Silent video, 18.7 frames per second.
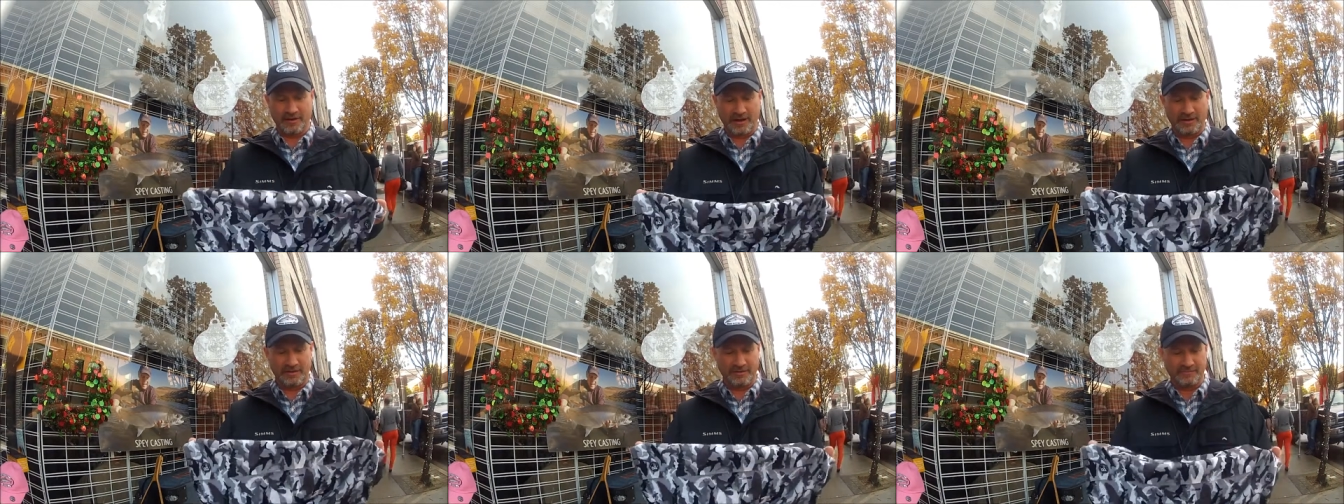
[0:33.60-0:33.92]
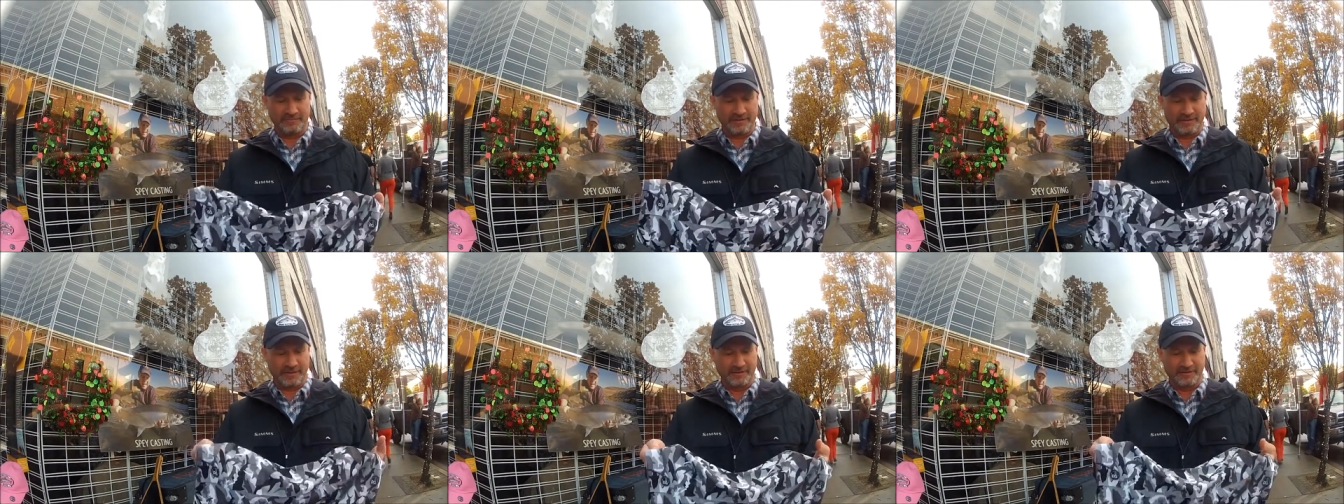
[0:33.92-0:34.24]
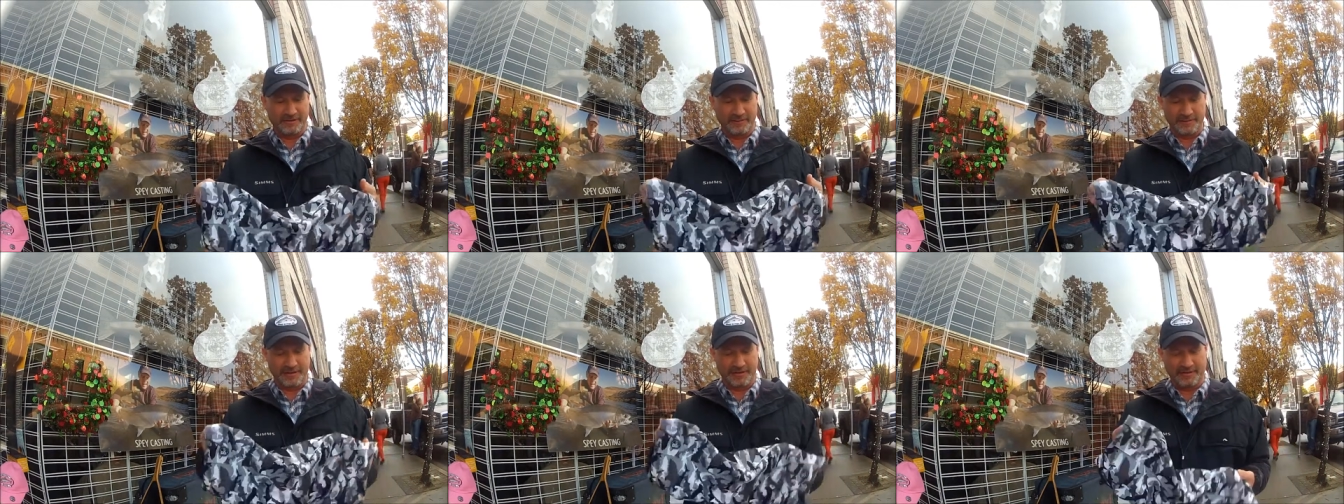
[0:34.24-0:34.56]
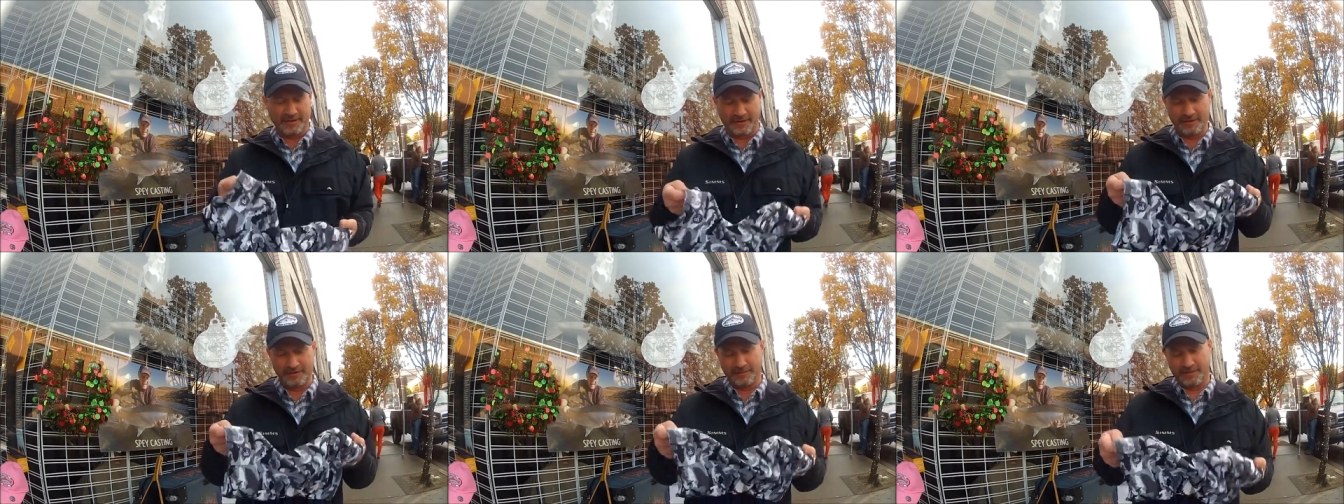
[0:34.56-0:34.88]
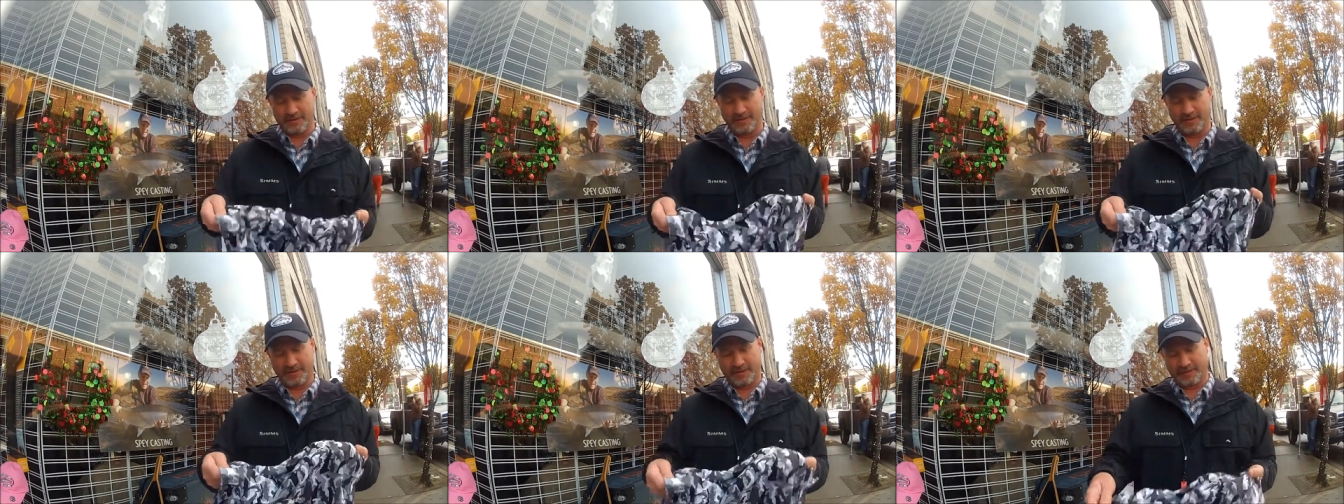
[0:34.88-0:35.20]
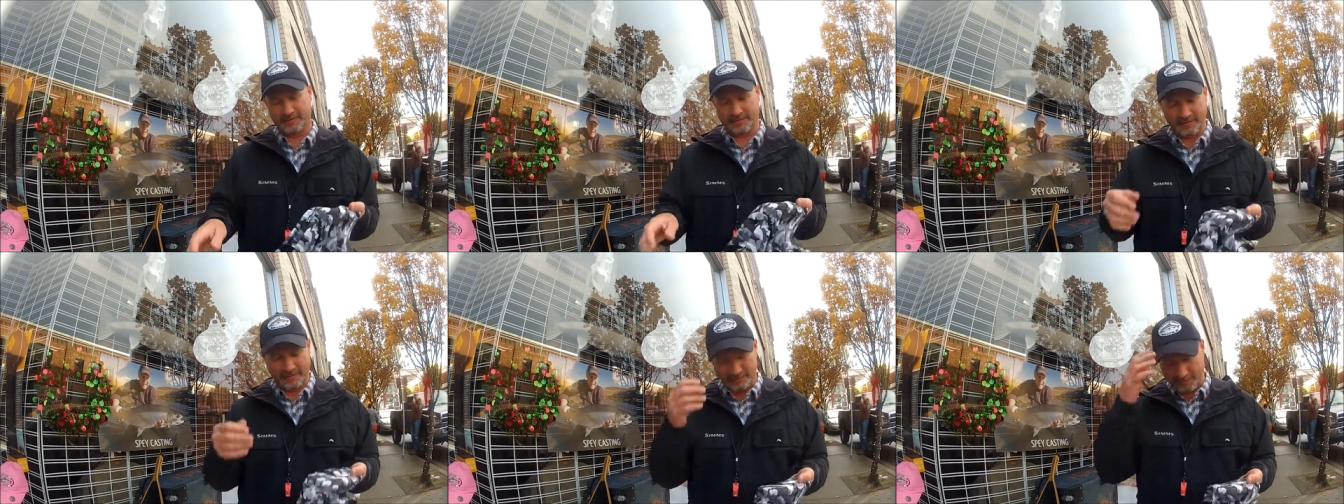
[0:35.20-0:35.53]
lot of different things can be done with
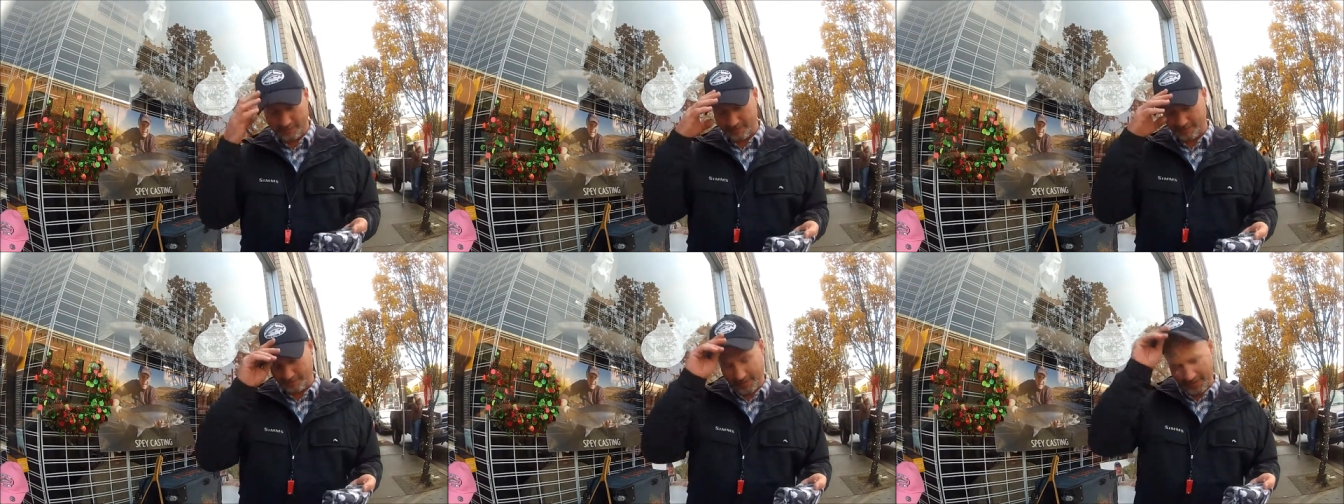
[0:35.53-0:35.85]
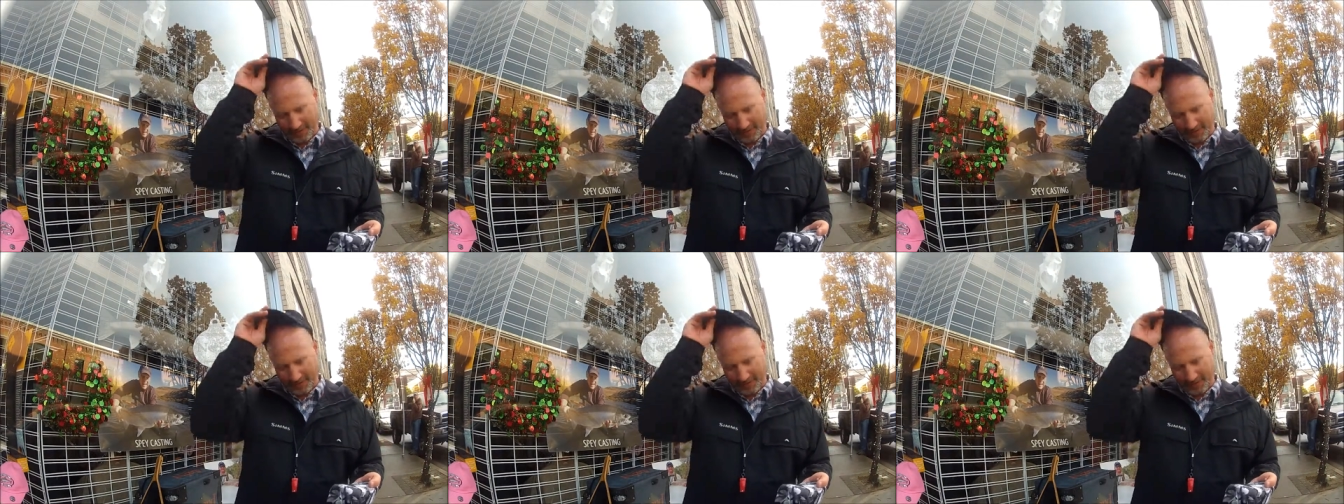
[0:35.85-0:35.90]
this. The